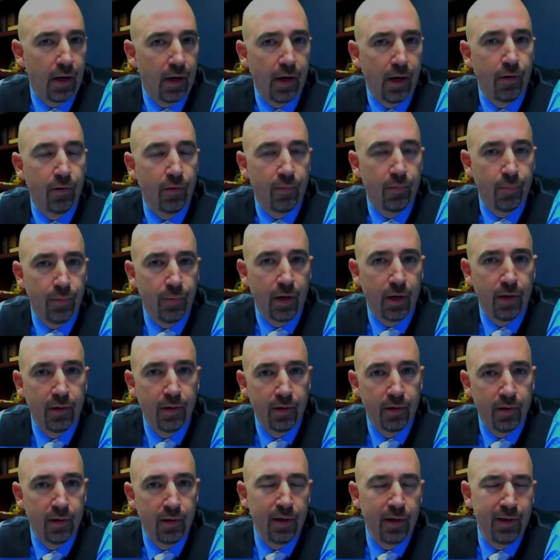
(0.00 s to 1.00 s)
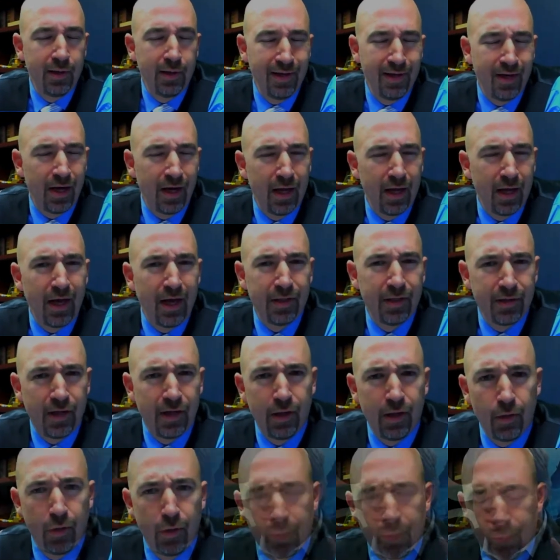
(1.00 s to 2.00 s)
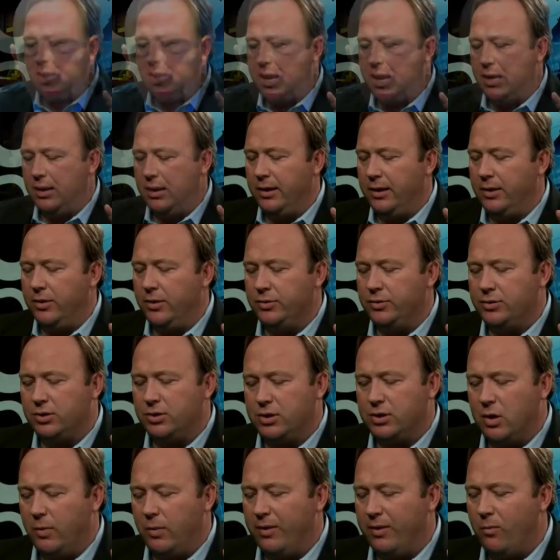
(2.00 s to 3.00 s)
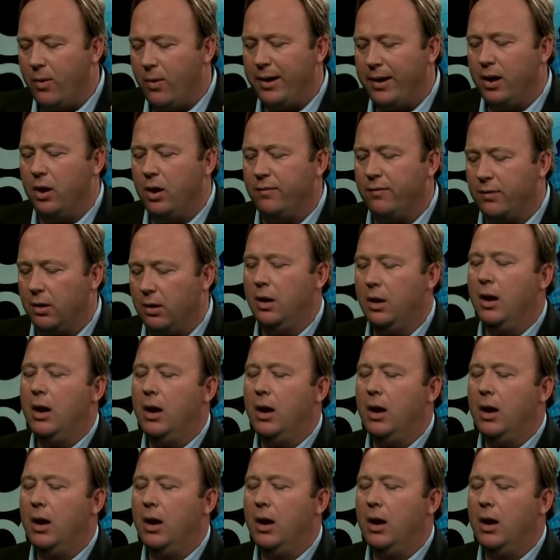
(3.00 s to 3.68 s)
But, well, Kurt, this is too incredible, and the nightly news is going way over.